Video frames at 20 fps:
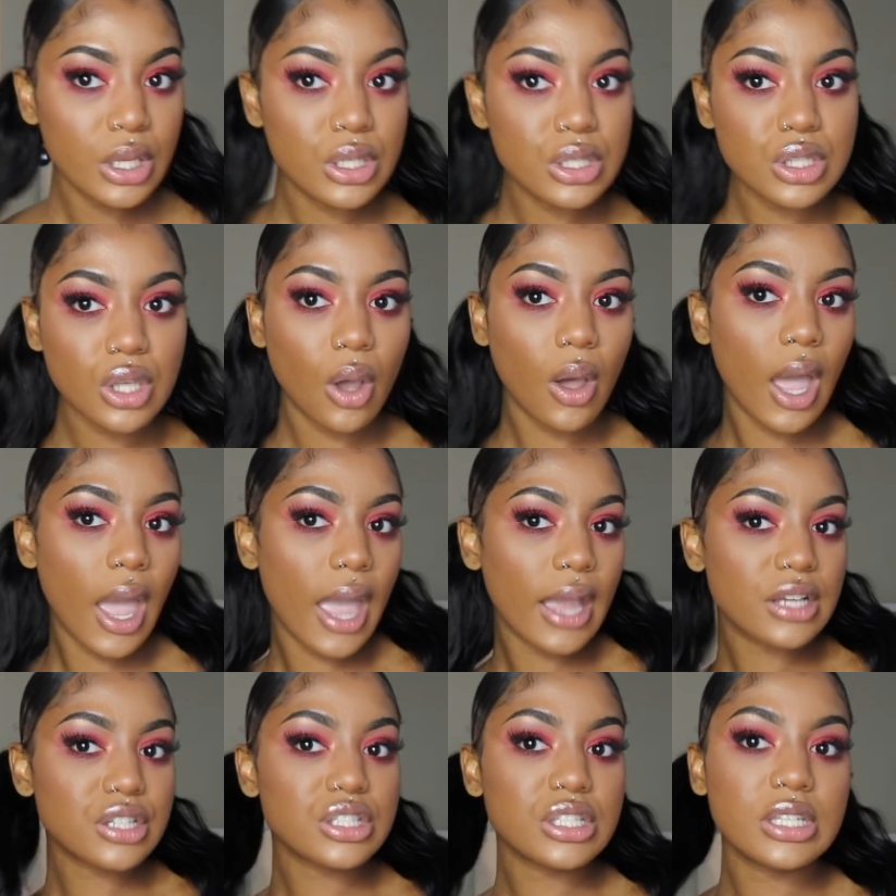So I
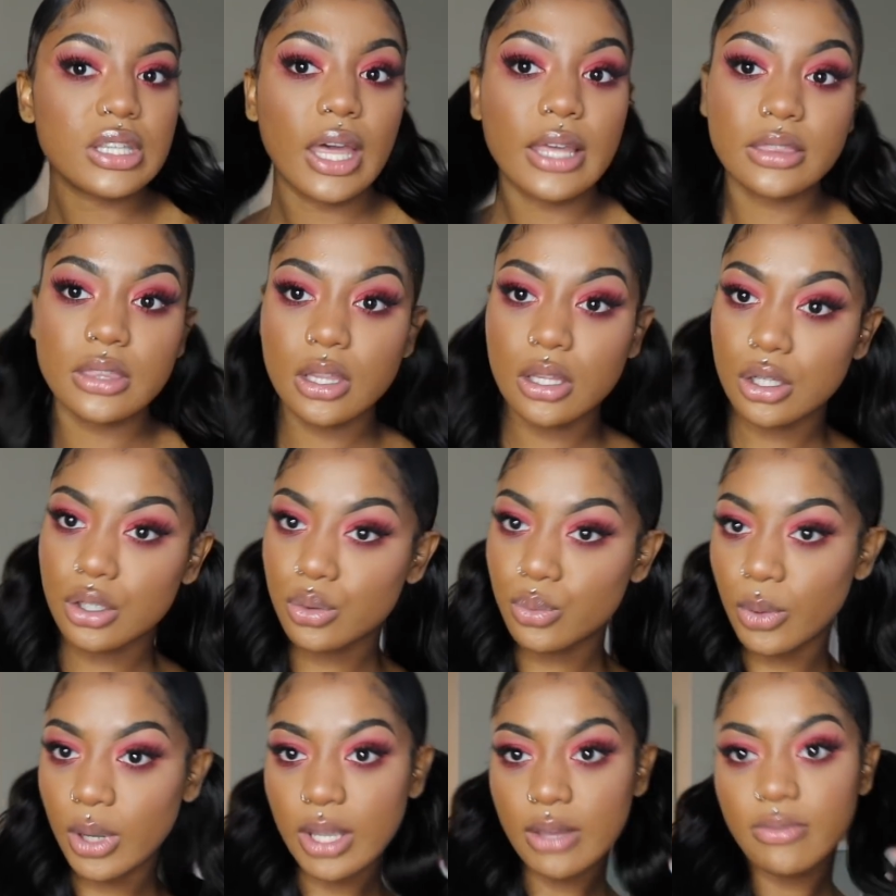actually like the little
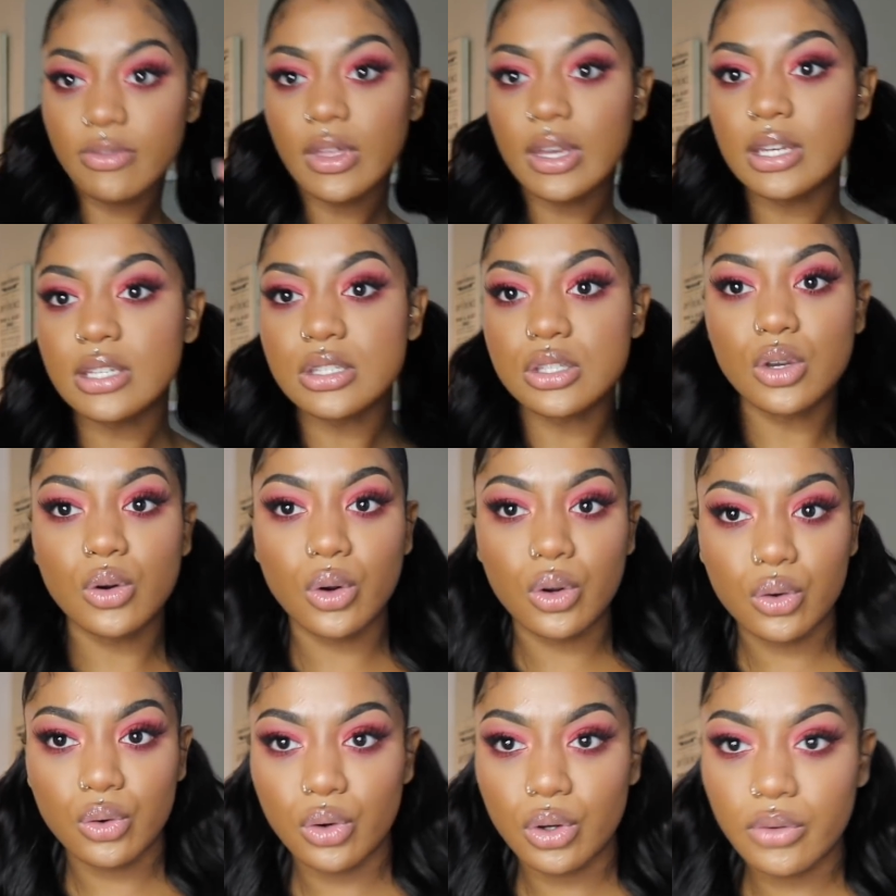wave that is
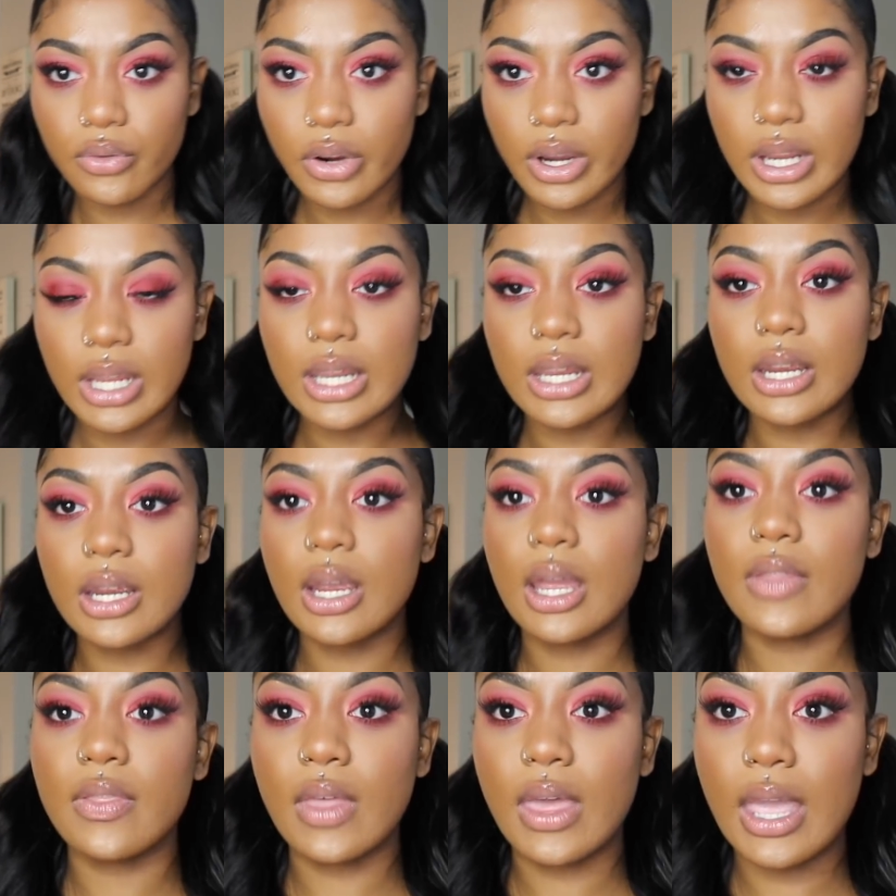going on right here,
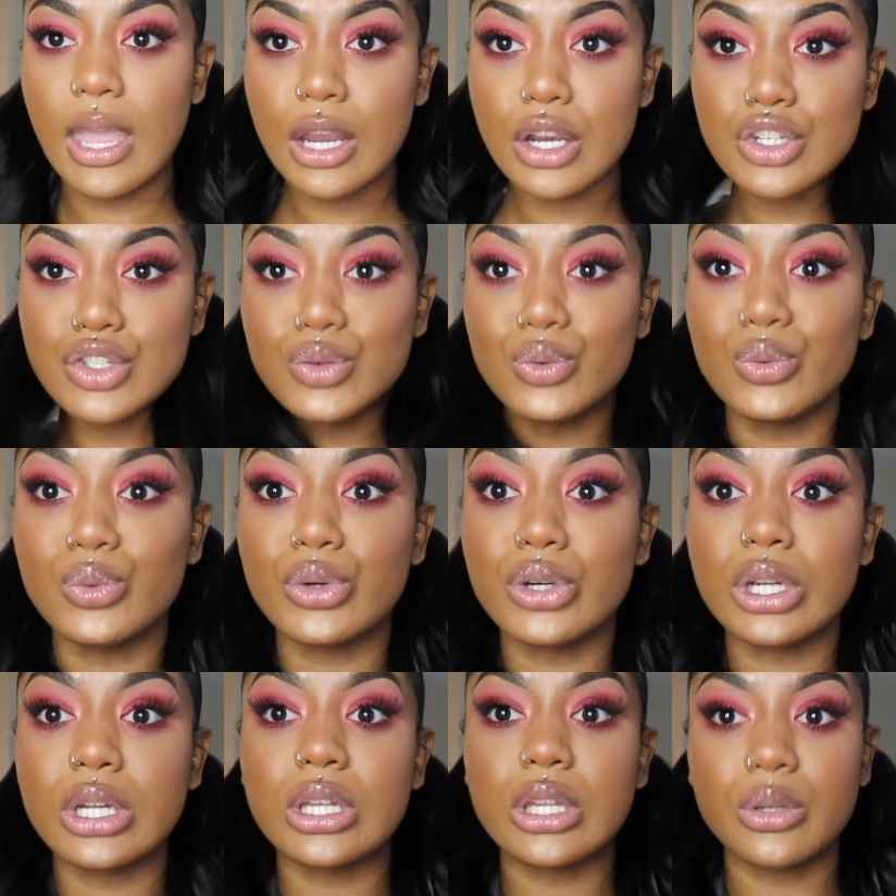and the hair is
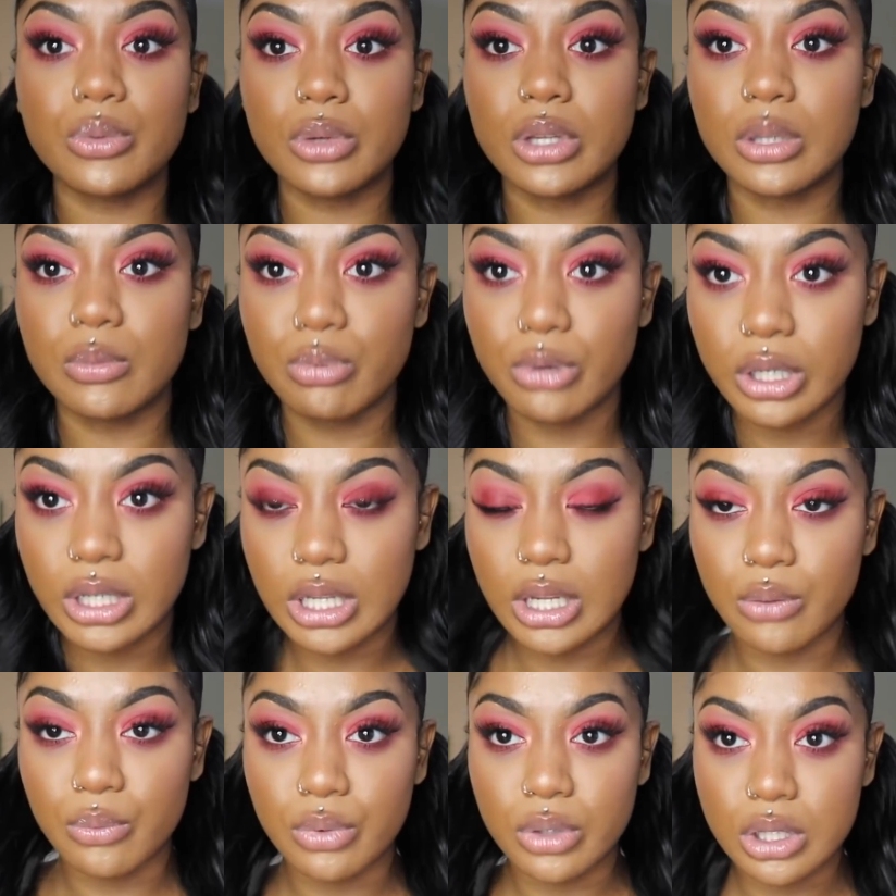really
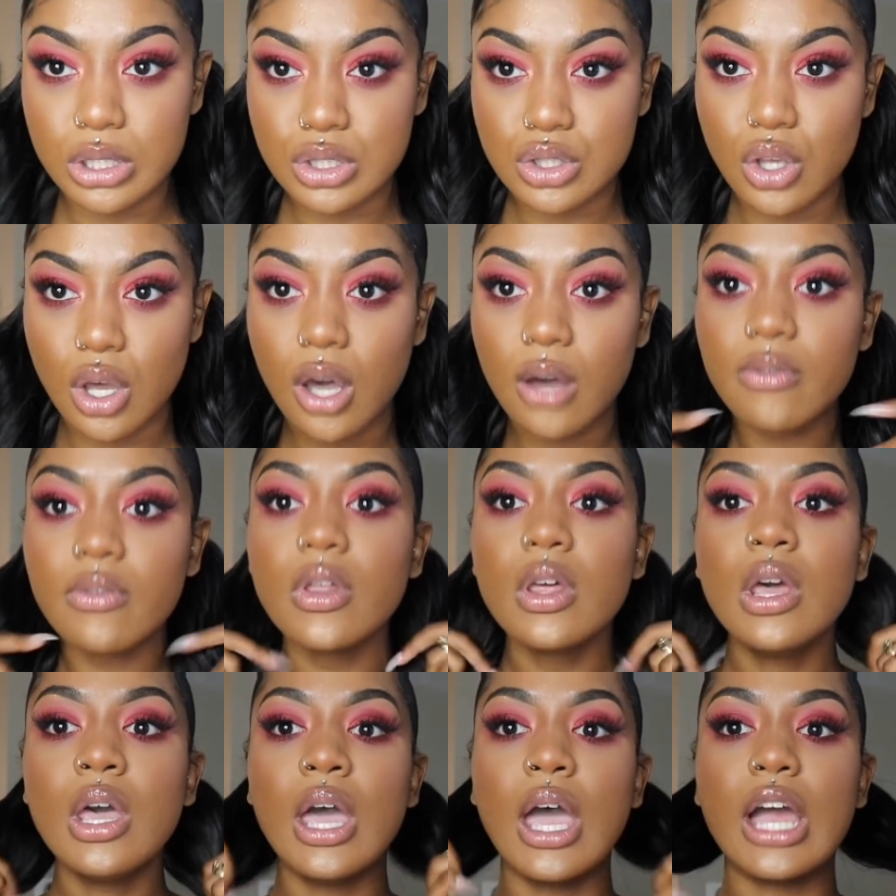pretty and really soft.
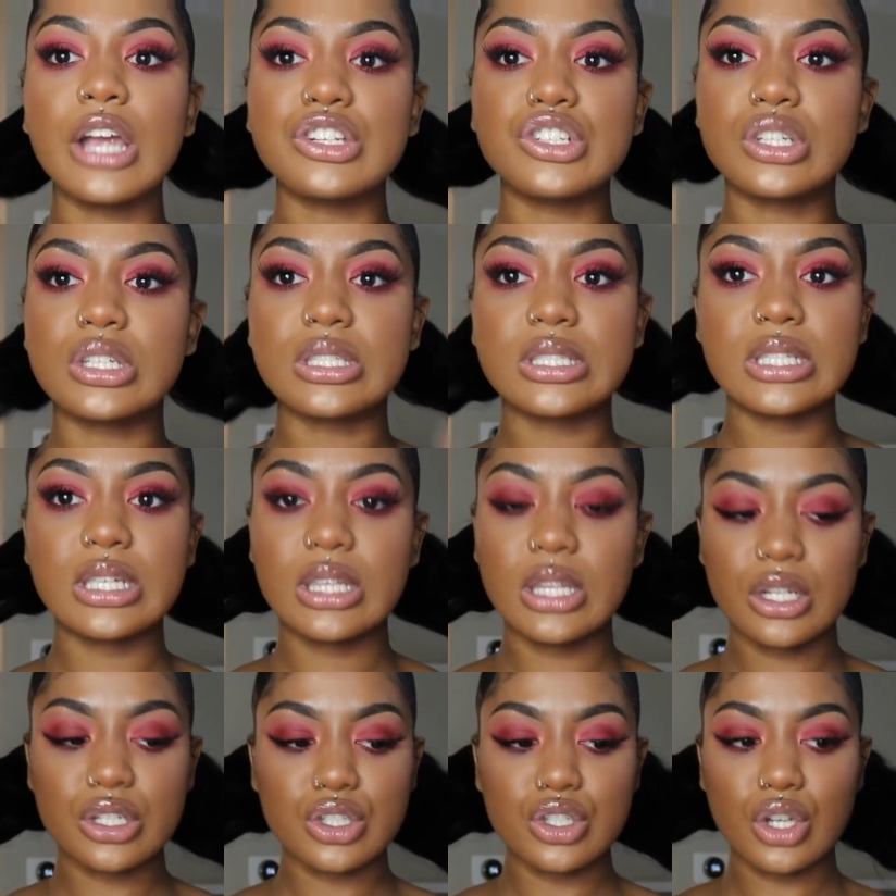As you can see,
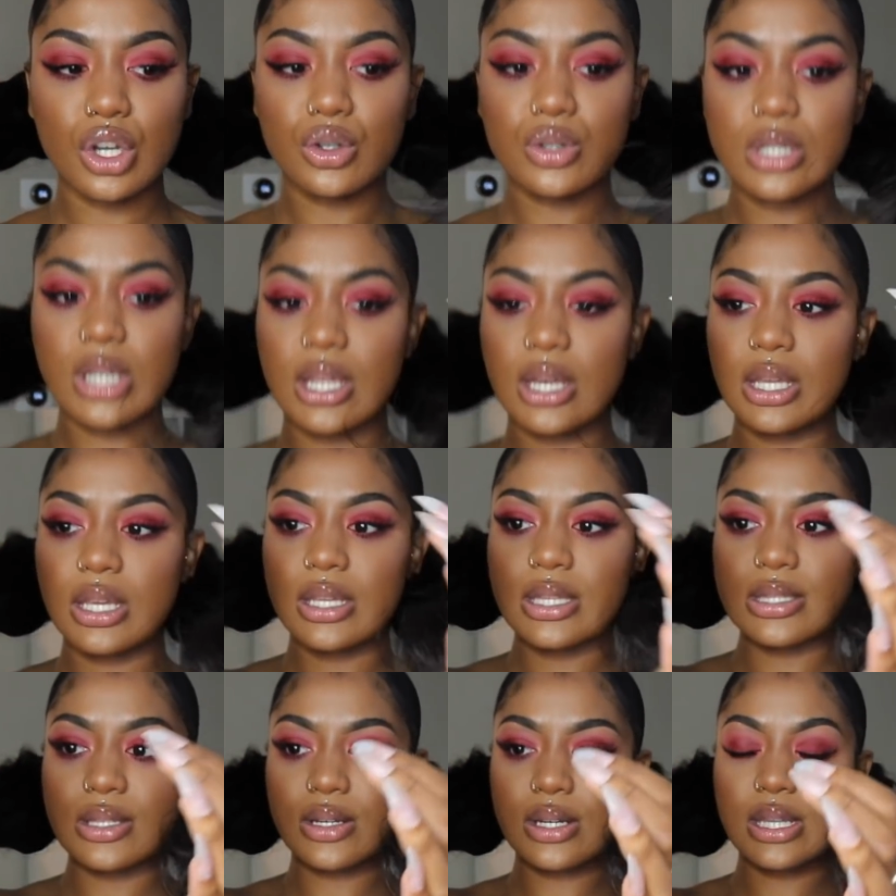there's no dead
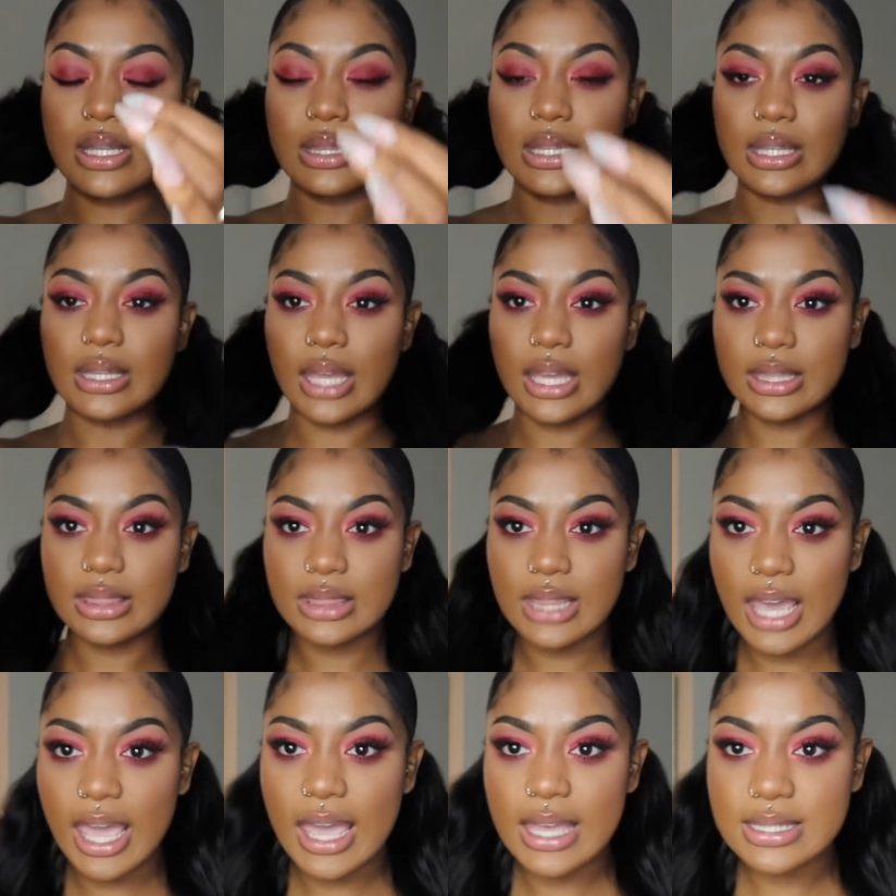ends or anything like
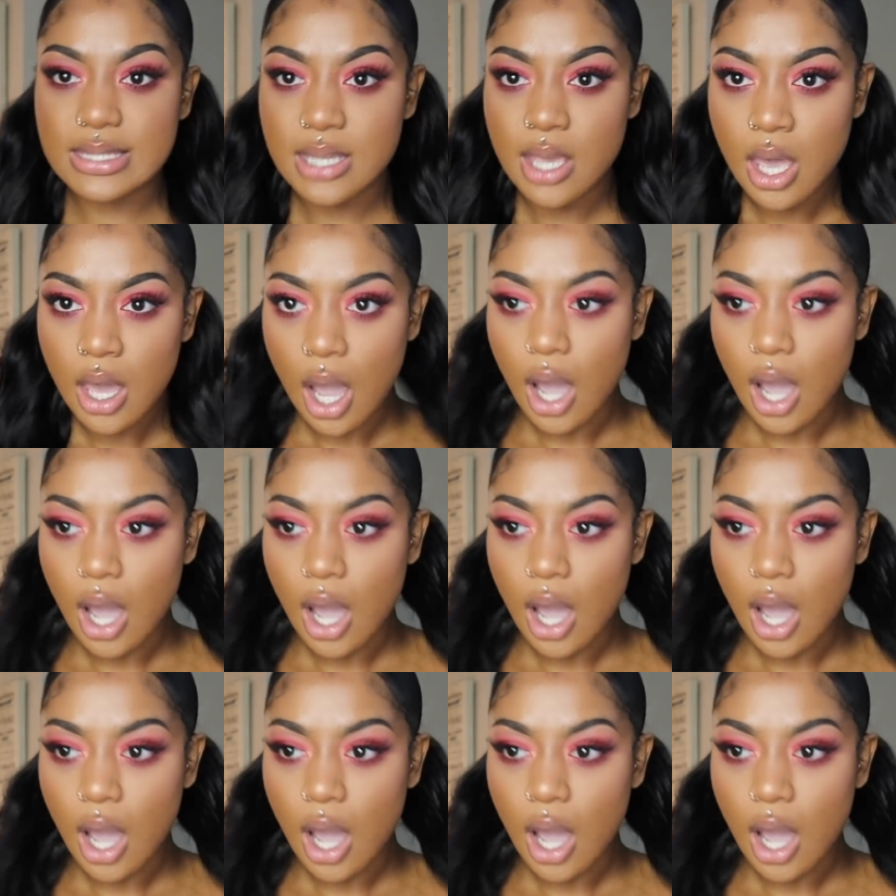that.